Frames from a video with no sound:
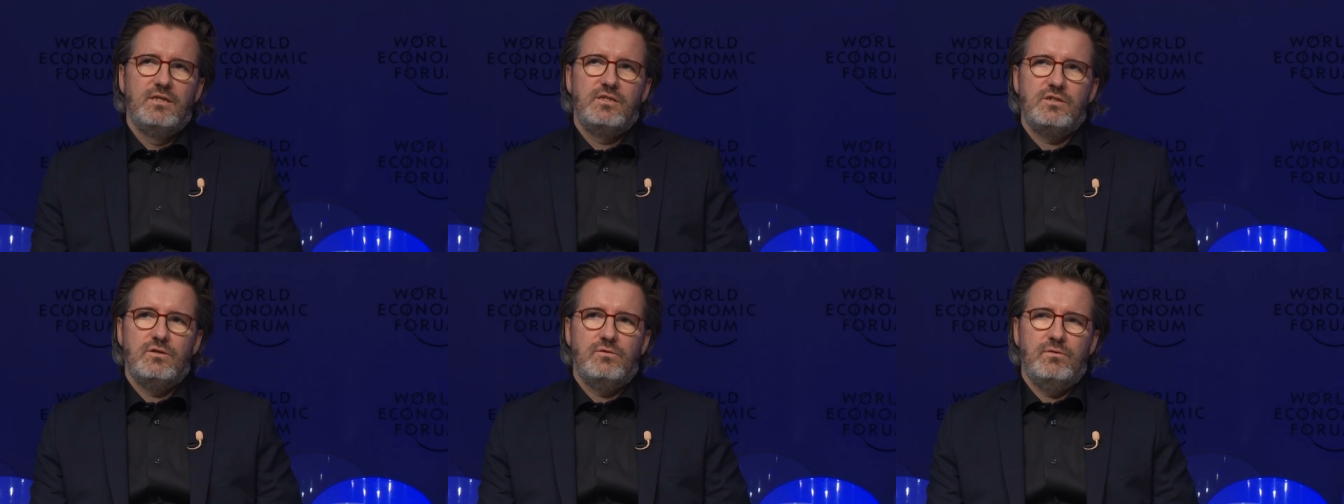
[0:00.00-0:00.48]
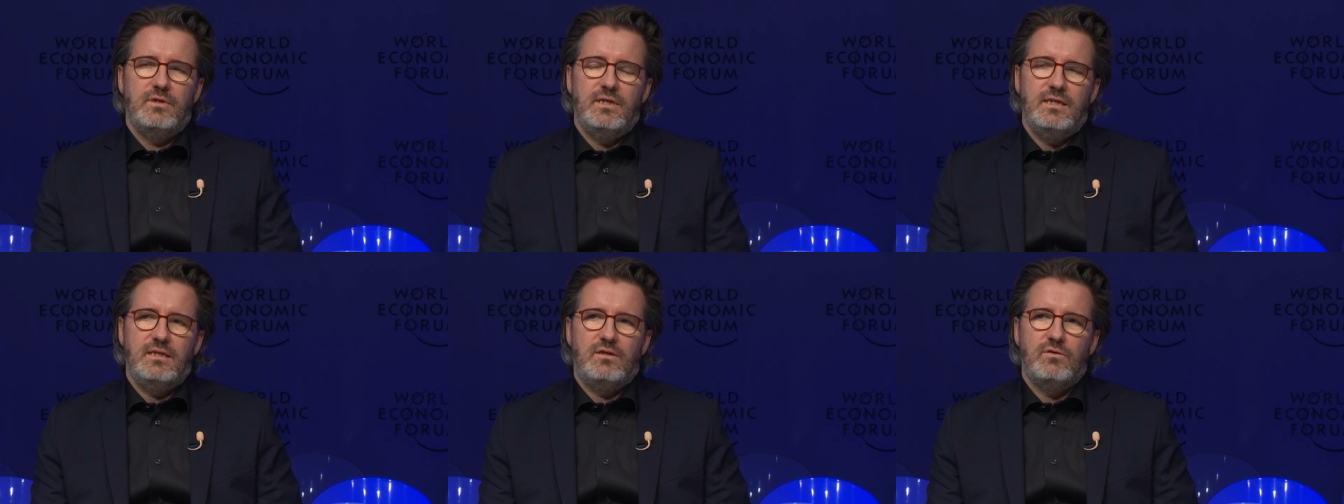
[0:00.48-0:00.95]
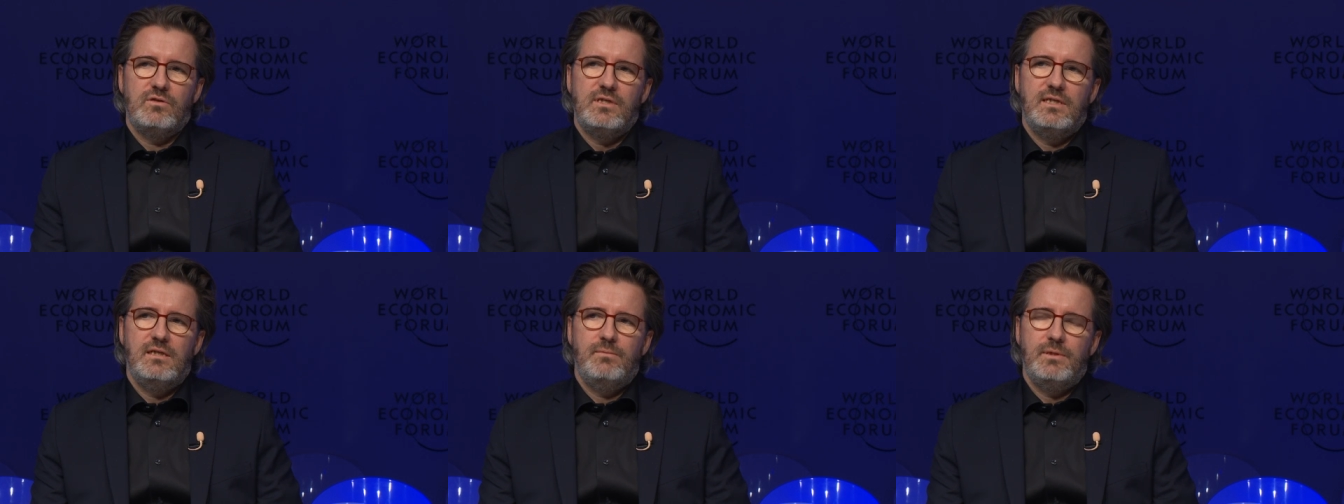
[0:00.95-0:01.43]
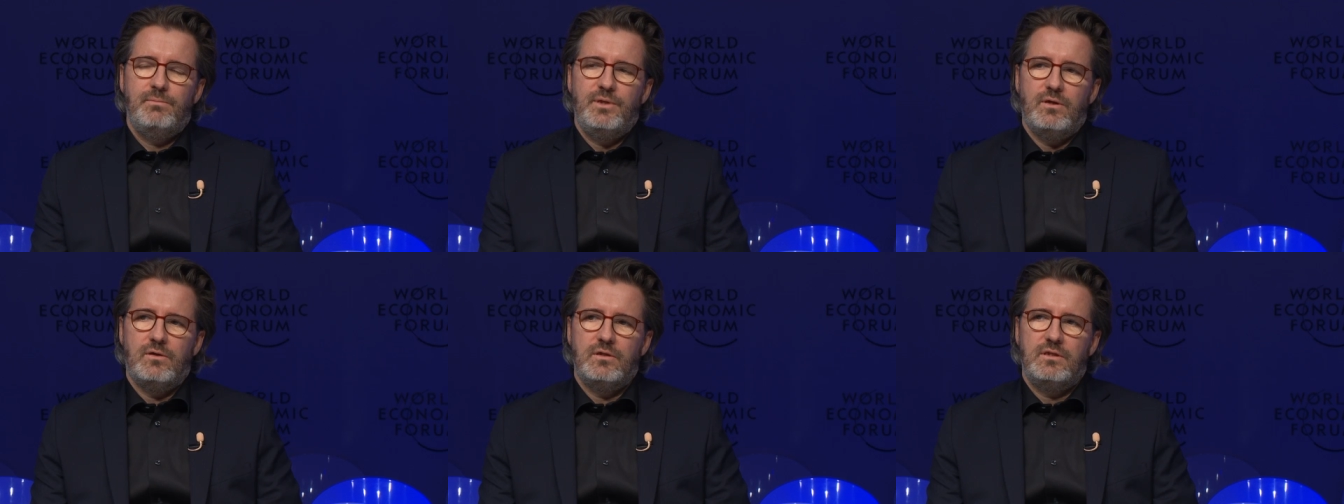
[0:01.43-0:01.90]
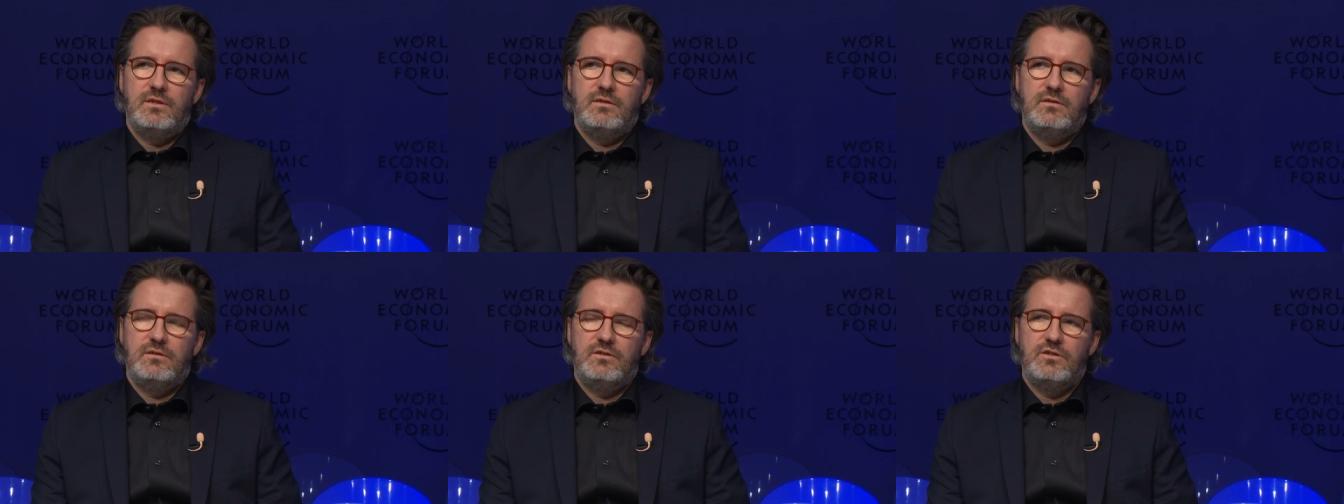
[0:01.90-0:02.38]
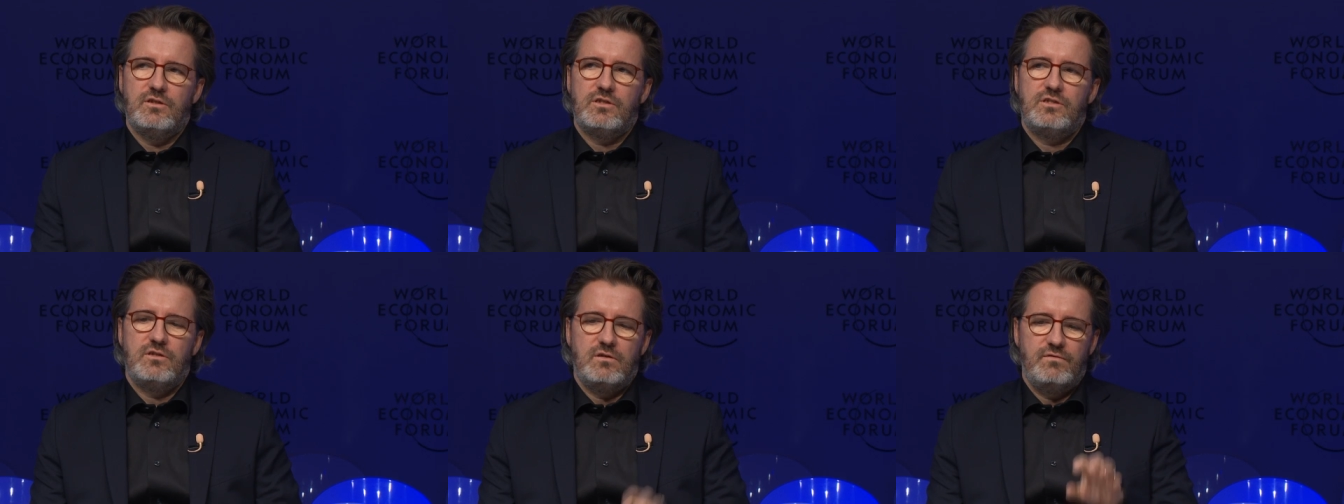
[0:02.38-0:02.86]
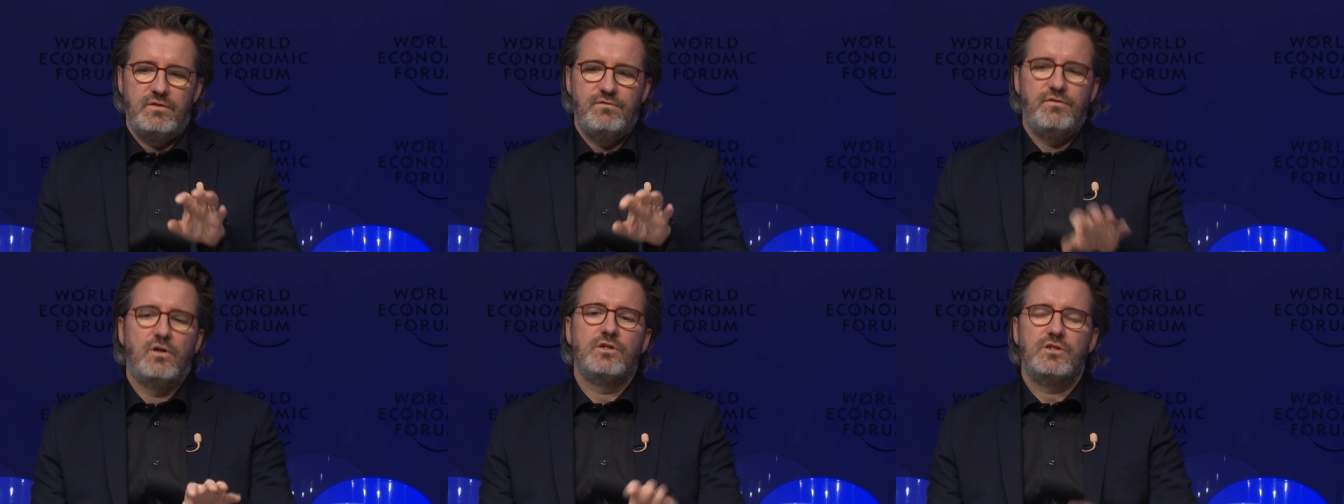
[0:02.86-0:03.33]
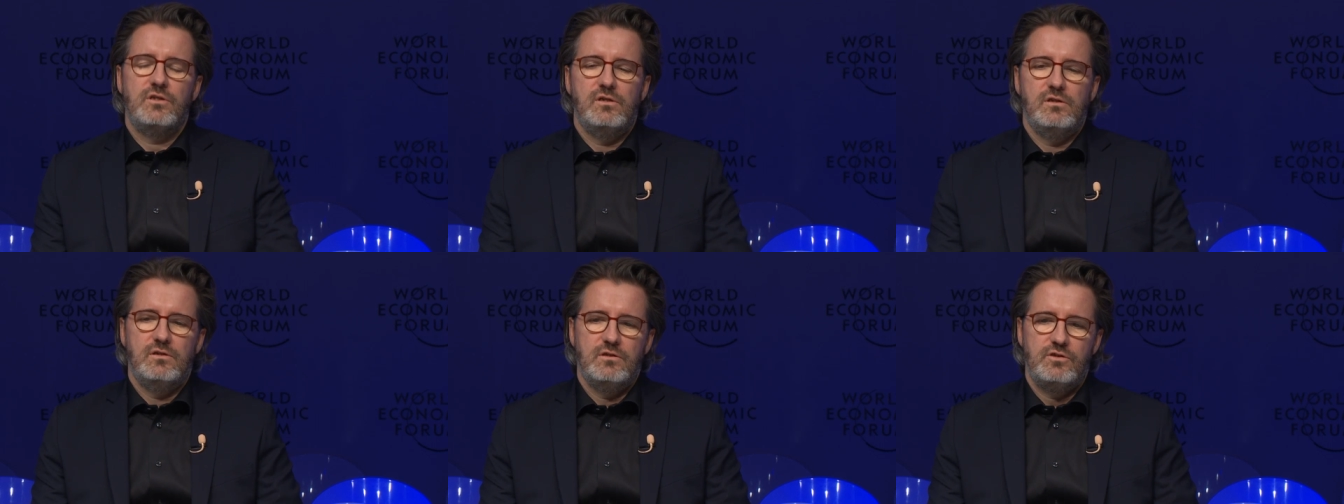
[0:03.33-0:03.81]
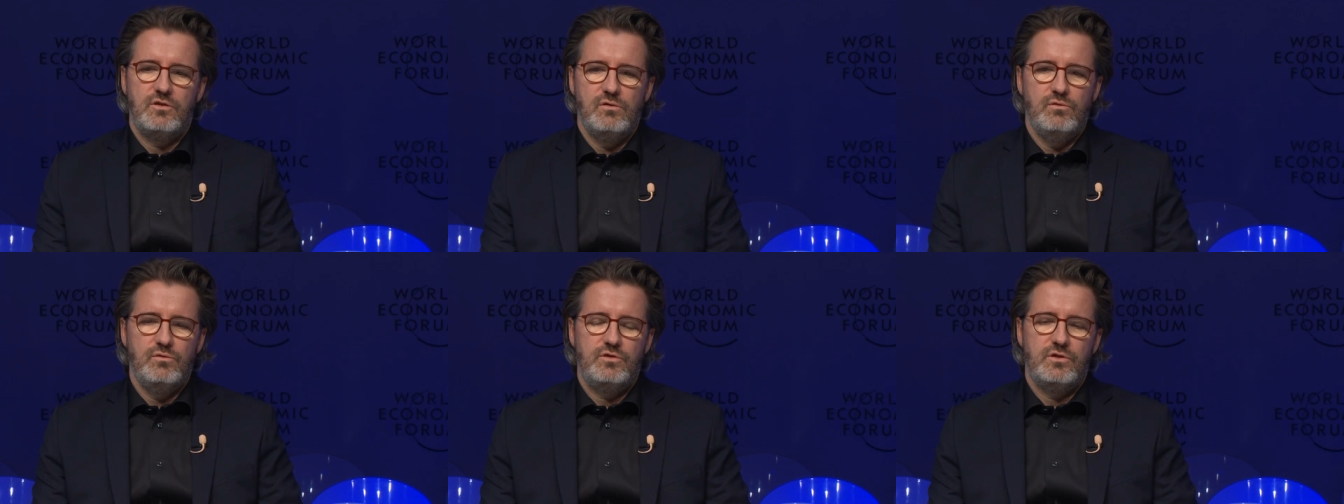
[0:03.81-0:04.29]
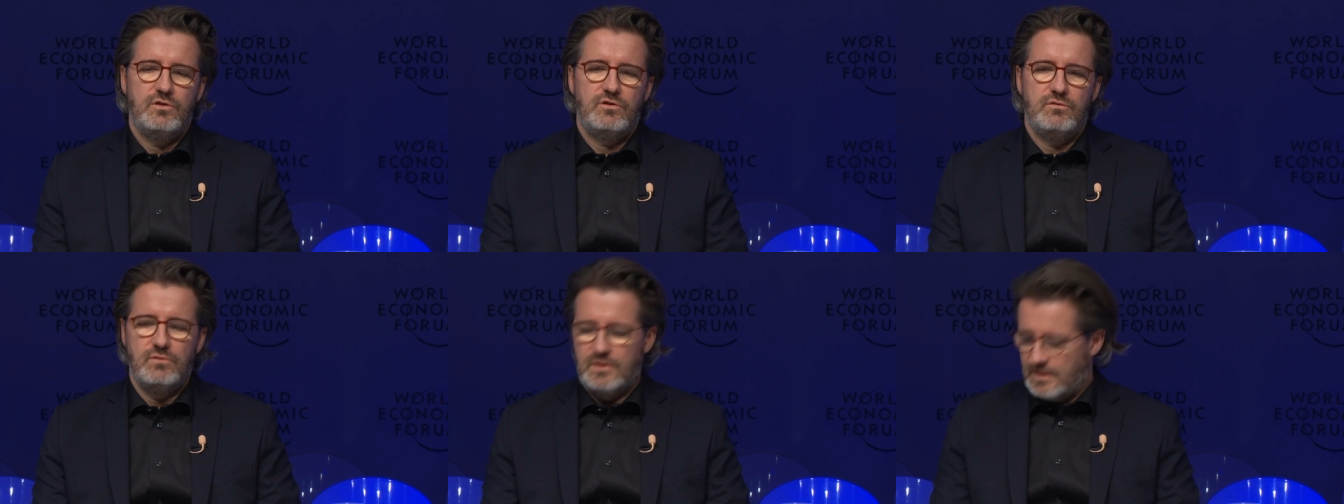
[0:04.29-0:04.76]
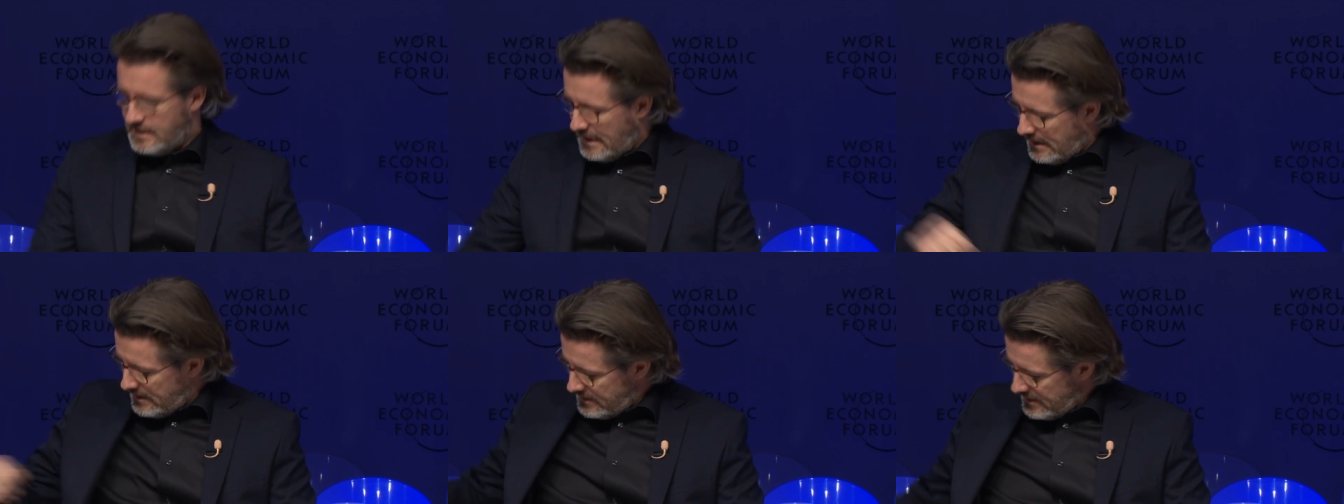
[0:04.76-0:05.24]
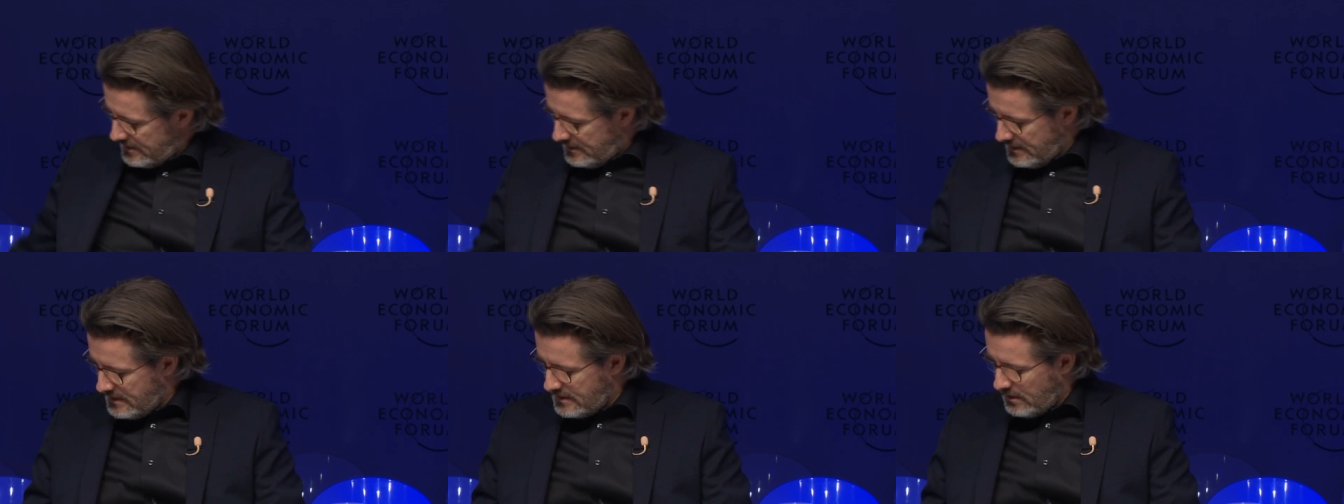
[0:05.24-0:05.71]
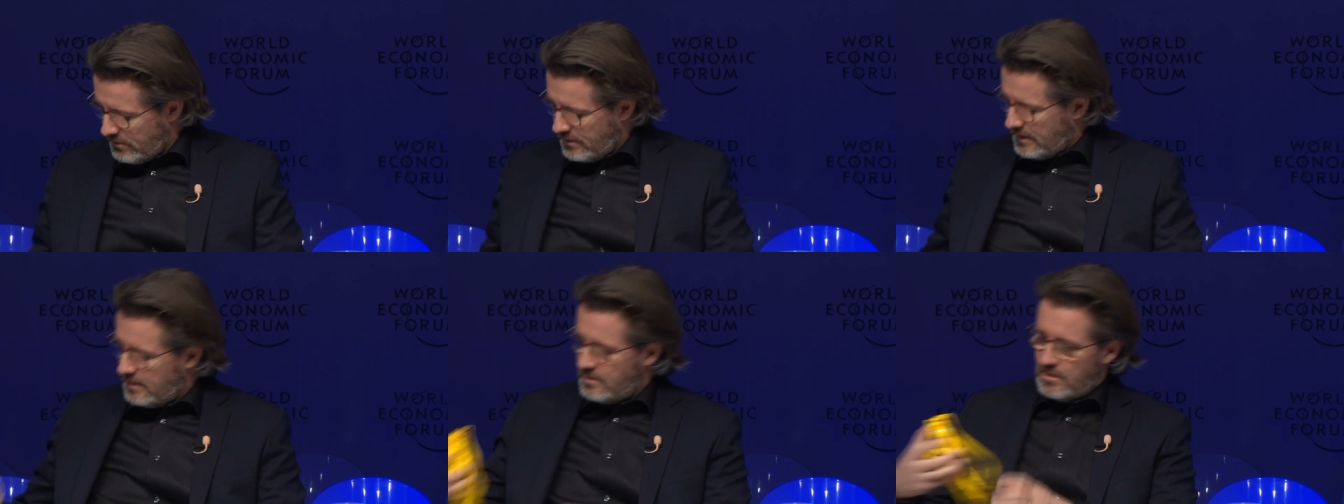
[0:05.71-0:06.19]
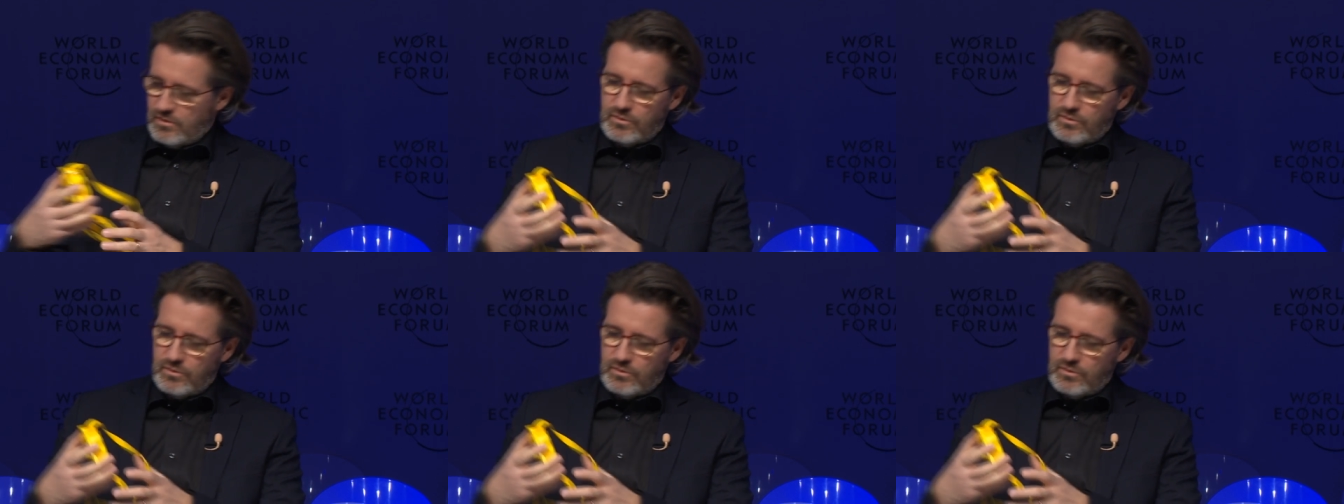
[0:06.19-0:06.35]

So it goes a little bit beyond just sort of the functional solution to a challenge, and this is how the Little Sun